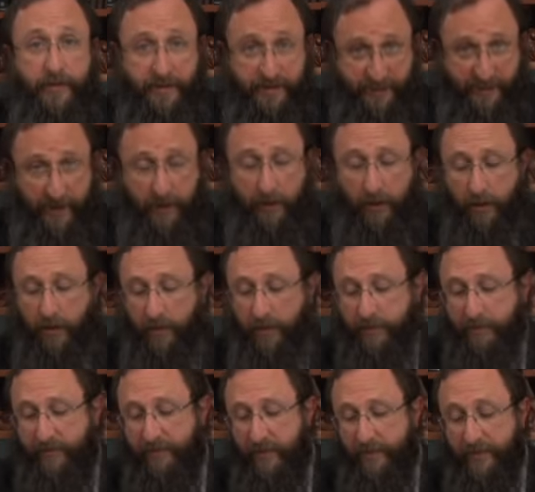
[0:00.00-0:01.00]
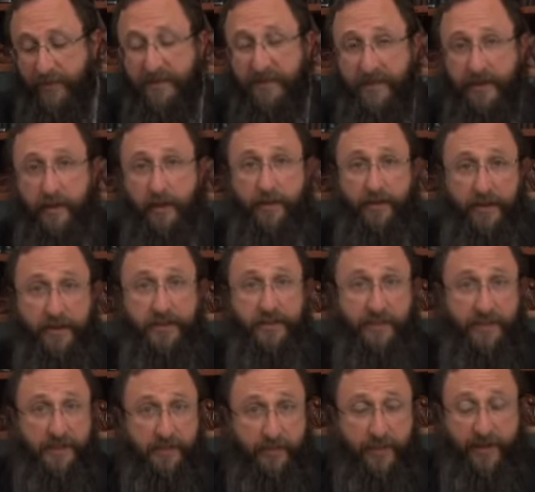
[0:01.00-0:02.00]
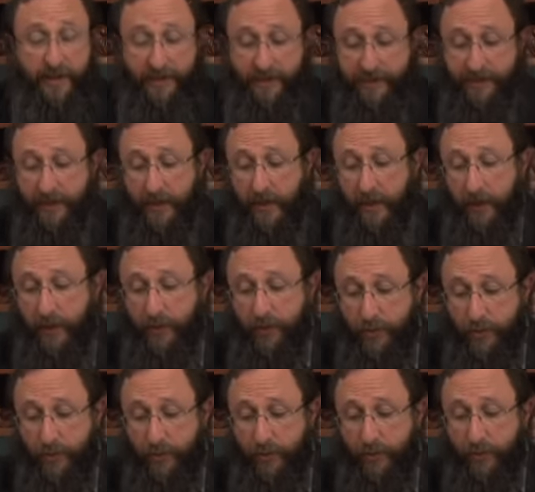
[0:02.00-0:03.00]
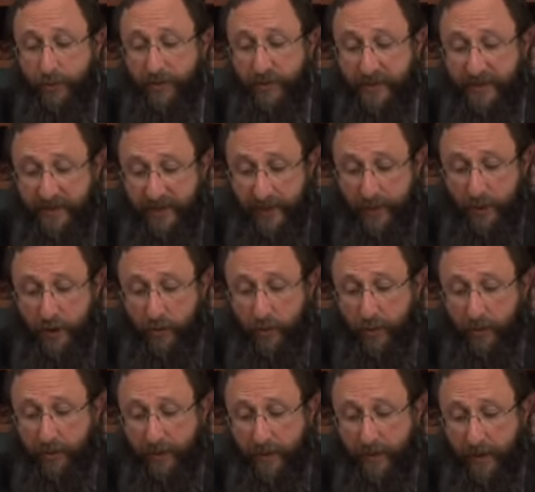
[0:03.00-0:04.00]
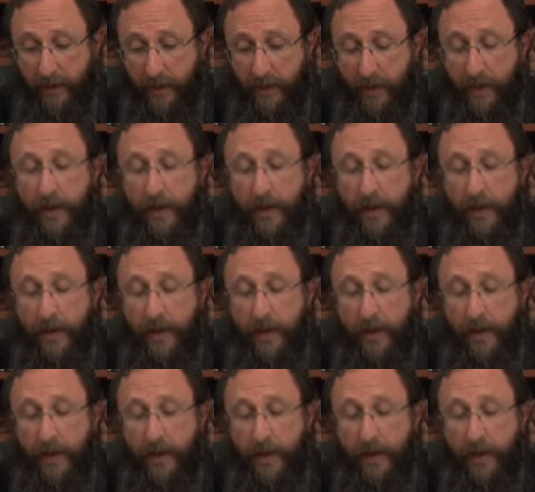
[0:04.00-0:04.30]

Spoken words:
cell, and from the cell, that is the space, to the sanctuary,